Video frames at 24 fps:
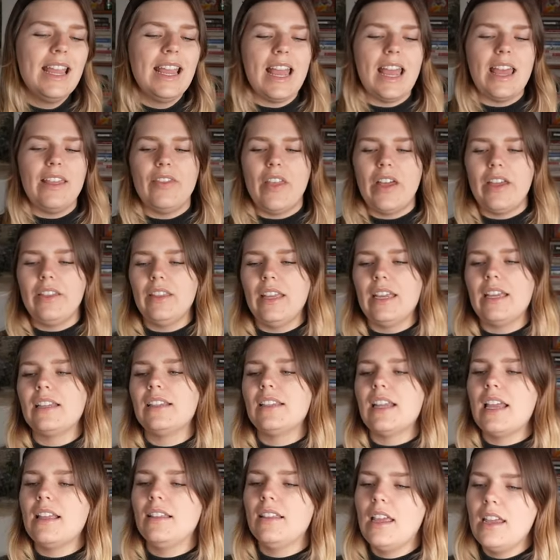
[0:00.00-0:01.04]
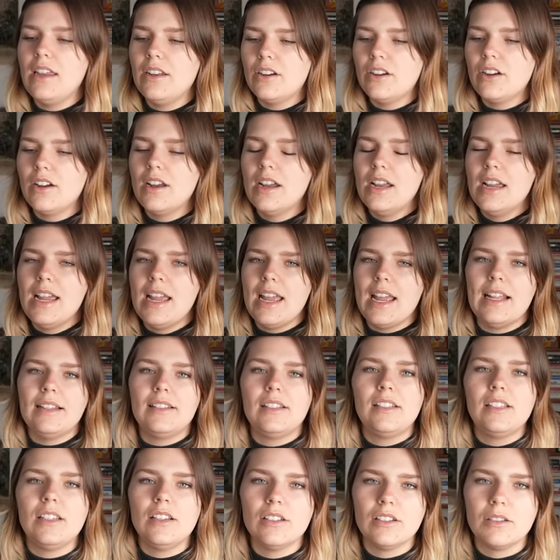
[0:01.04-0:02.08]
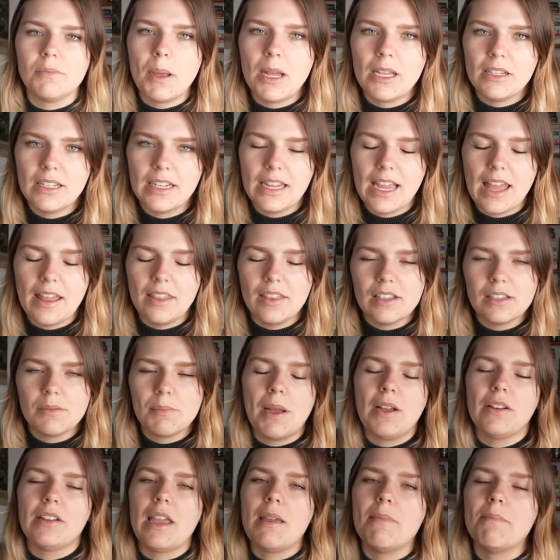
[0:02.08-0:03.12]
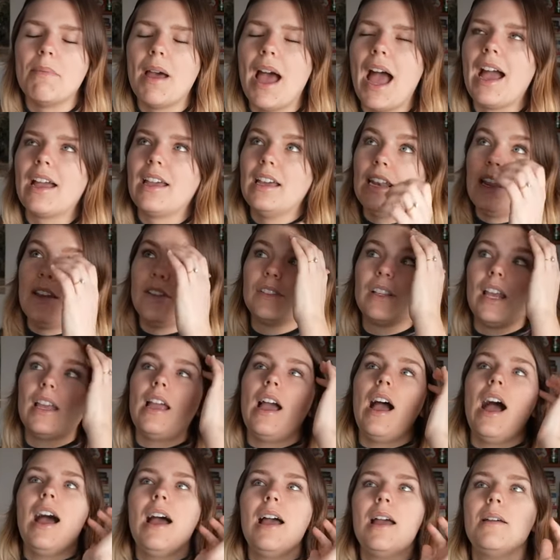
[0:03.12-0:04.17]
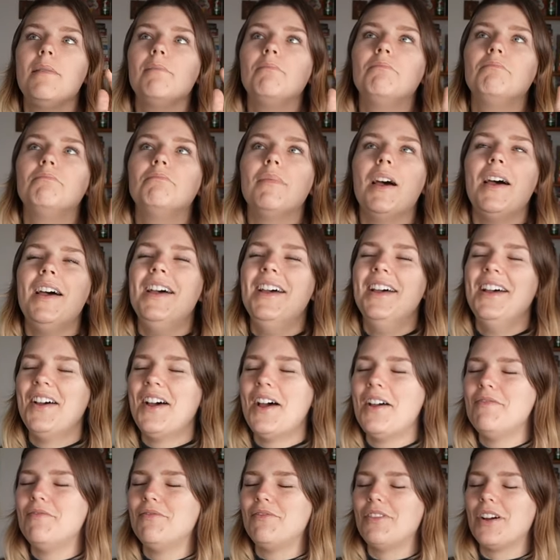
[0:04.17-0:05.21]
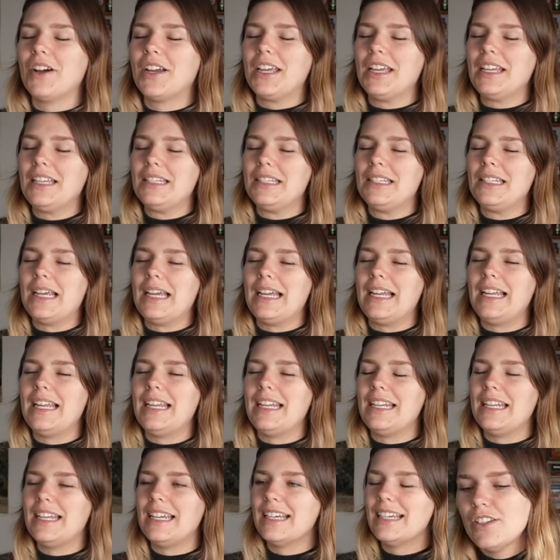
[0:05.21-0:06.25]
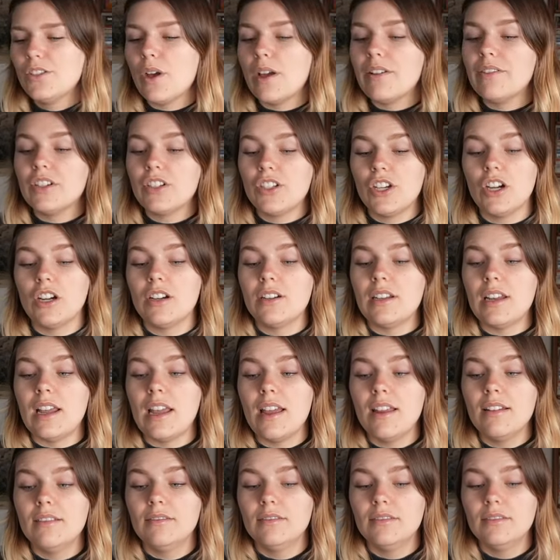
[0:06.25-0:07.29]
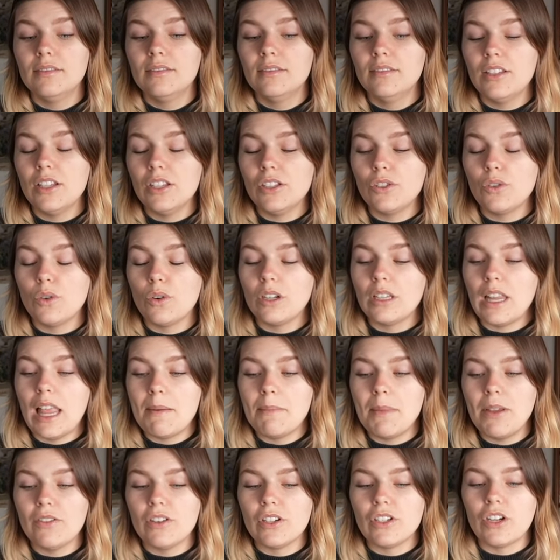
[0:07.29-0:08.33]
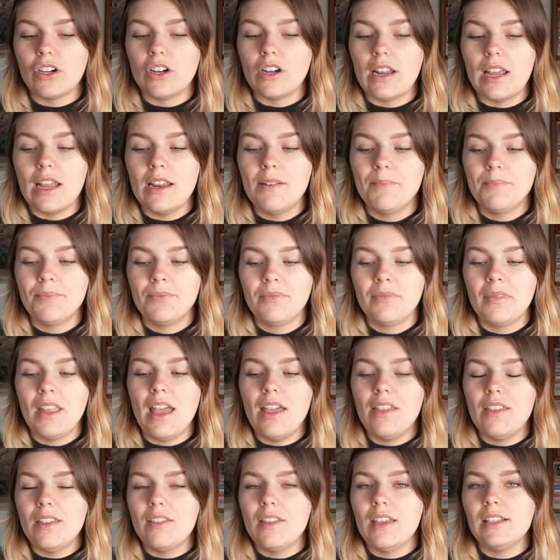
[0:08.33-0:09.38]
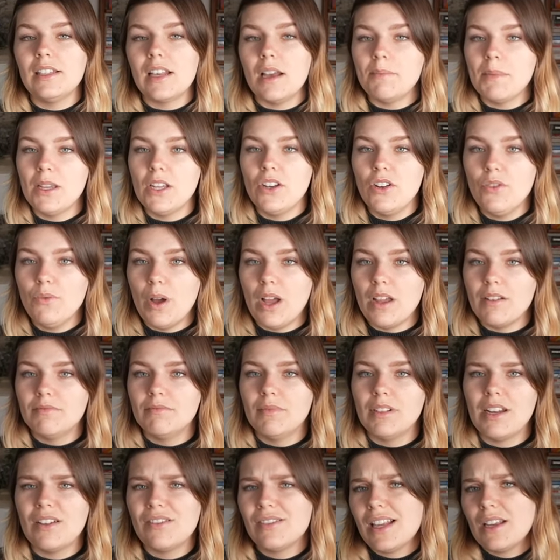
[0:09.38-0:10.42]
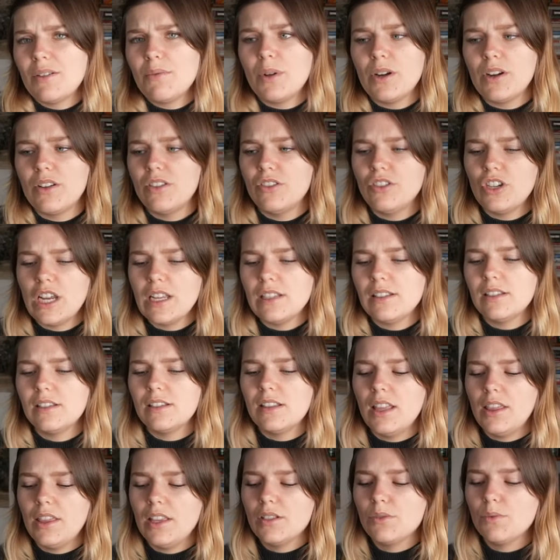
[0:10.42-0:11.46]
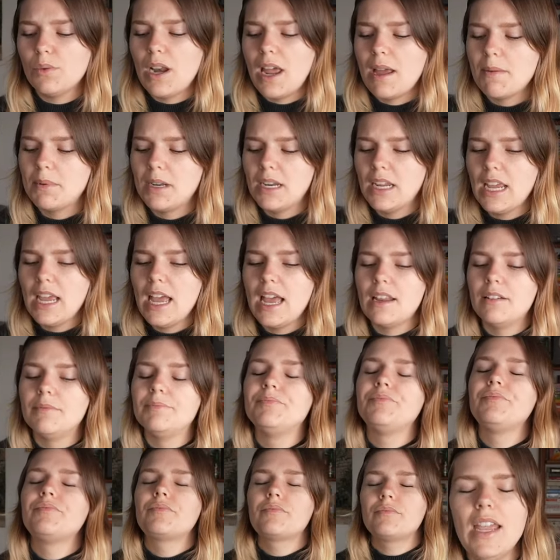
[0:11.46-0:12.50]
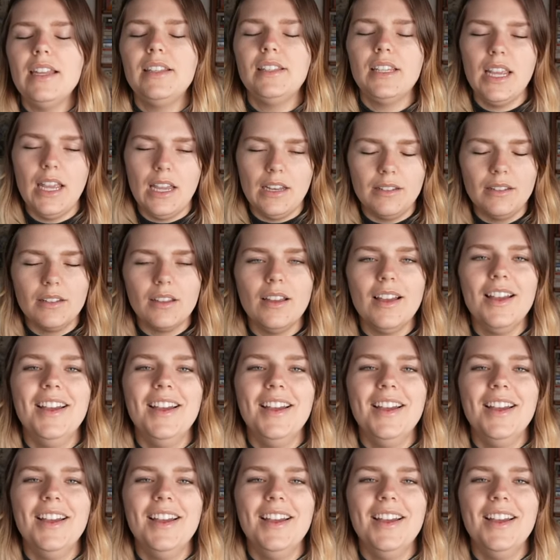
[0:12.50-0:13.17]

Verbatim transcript: And then like a day later, it still smelled again. The smell came back and I was like, I'm fucking done. So I returned it. The store let me return it. And then they sent me a new one. And I was like, what are the chances that this would happen again? It did.